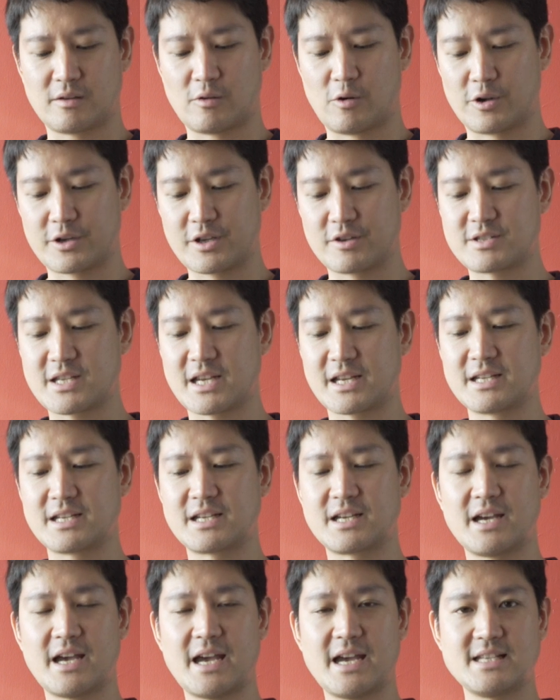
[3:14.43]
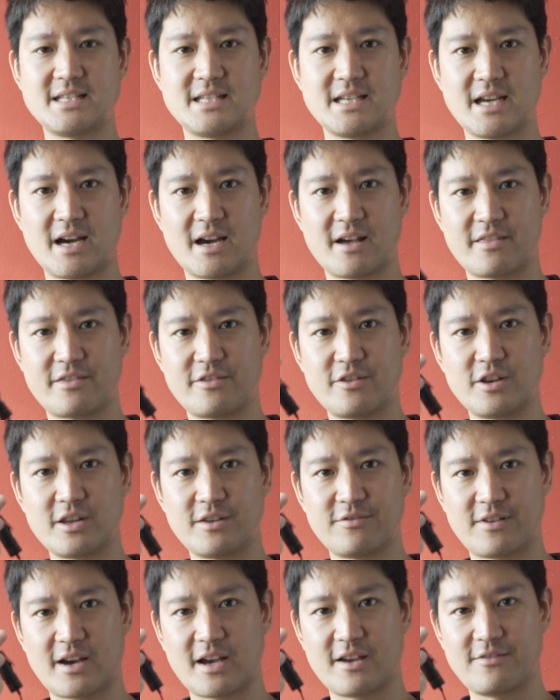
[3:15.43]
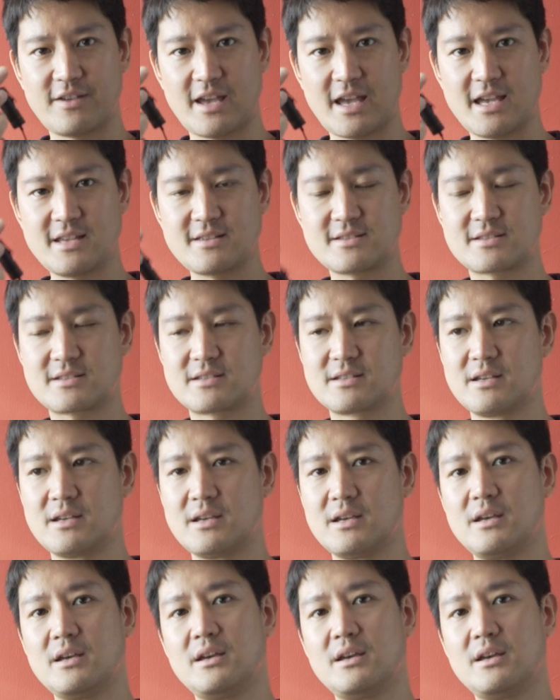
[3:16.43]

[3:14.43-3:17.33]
audio-technica ATR35S.